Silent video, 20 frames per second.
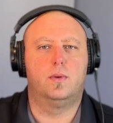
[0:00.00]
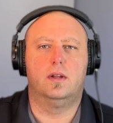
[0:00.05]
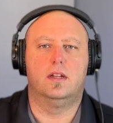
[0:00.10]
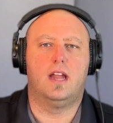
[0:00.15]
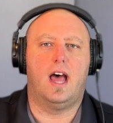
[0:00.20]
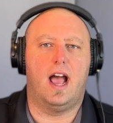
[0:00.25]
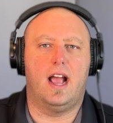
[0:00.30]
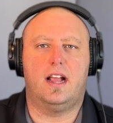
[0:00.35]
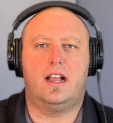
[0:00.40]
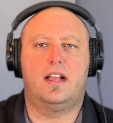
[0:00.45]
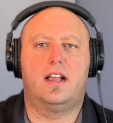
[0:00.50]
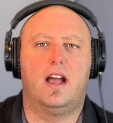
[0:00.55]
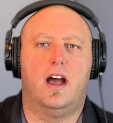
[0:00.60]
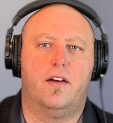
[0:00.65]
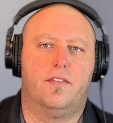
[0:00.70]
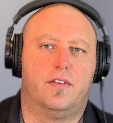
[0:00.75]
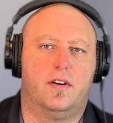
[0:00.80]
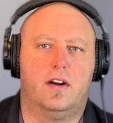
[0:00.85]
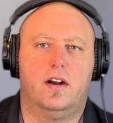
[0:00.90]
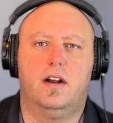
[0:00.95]
will not
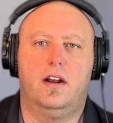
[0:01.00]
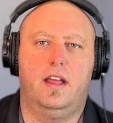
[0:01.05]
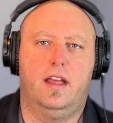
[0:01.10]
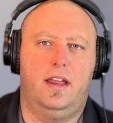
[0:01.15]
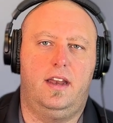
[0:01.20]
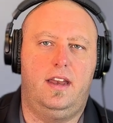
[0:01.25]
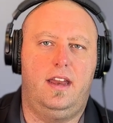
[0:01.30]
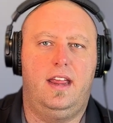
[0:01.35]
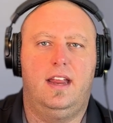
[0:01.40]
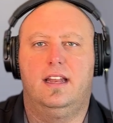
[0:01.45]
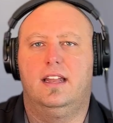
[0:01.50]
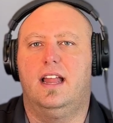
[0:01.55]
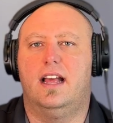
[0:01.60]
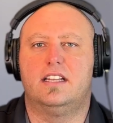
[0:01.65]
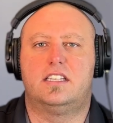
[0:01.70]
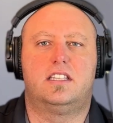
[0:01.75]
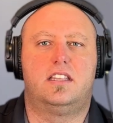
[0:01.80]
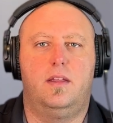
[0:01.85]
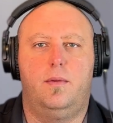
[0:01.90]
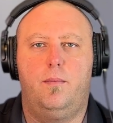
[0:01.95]
cover it
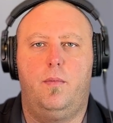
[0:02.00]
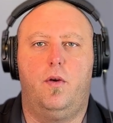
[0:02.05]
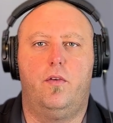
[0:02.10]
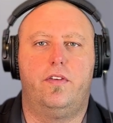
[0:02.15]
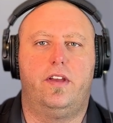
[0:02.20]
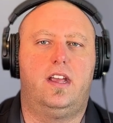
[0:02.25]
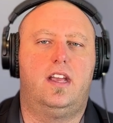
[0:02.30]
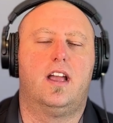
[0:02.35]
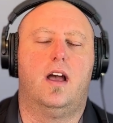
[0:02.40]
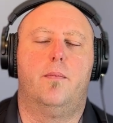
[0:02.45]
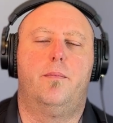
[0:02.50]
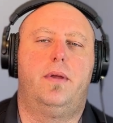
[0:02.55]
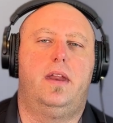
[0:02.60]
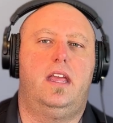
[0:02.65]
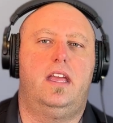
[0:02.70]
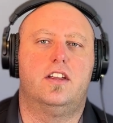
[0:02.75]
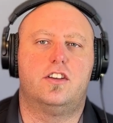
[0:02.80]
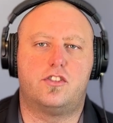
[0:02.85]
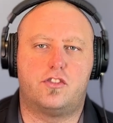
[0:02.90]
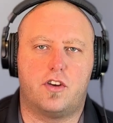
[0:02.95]
unless the moving
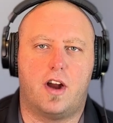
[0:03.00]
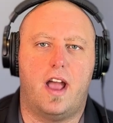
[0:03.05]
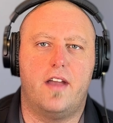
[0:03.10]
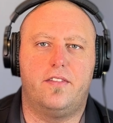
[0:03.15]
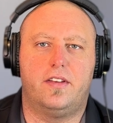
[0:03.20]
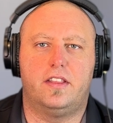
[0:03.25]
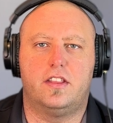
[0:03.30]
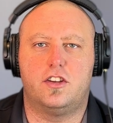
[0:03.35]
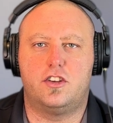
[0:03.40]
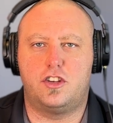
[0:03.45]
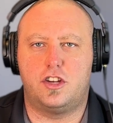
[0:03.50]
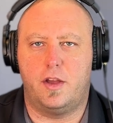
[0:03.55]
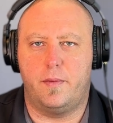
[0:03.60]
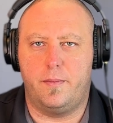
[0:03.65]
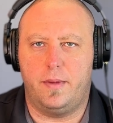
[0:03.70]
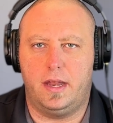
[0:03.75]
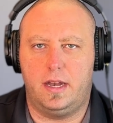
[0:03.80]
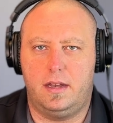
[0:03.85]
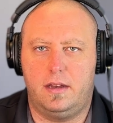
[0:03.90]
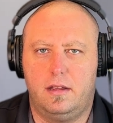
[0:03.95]
company is driving the
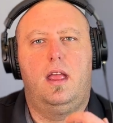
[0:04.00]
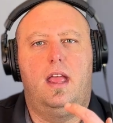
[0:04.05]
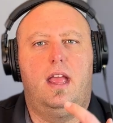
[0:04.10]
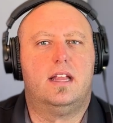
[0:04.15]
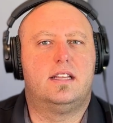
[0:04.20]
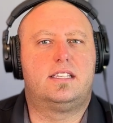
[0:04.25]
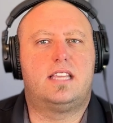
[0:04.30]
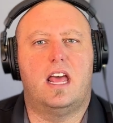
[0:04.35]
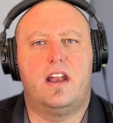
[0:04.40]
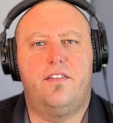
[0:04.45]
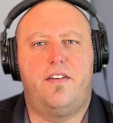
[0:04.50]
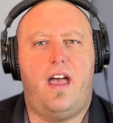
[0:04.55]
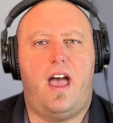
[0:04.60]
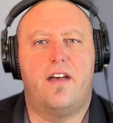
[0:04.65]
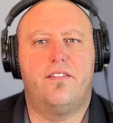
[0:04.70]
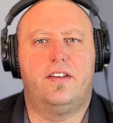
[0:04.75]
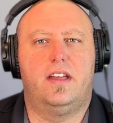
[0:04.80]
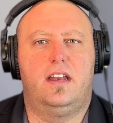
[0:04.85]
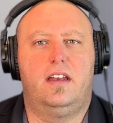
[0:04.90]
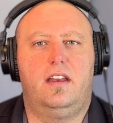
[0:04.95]
shipment. Instead of
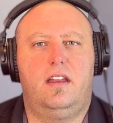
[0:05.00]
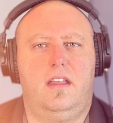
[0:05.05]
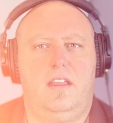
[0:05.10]
having